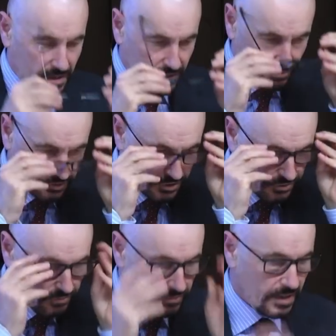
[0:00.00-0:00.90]
you'll
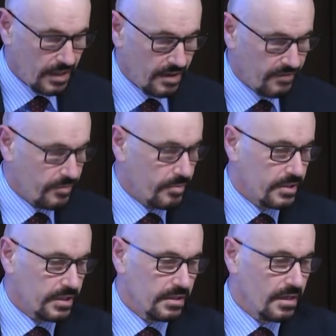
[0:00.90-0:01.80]
do
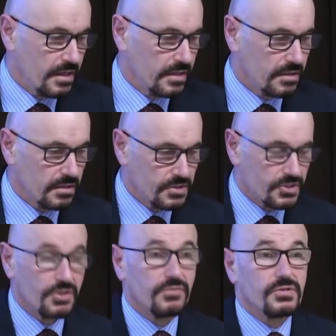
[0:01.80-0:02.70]
everybody a
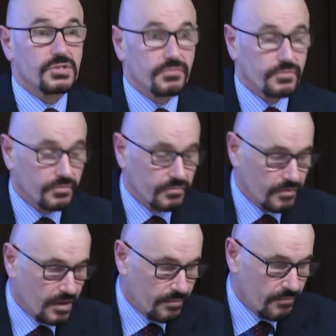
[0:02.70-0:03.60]
service if you
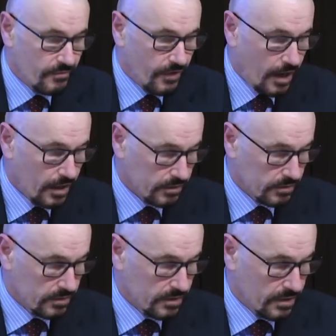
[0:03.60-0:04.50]
file
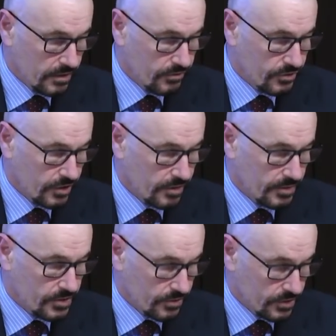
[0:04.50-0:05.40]
your
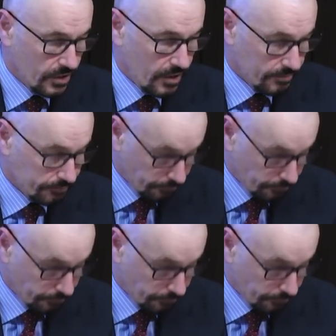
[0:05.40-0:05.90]
documents on time.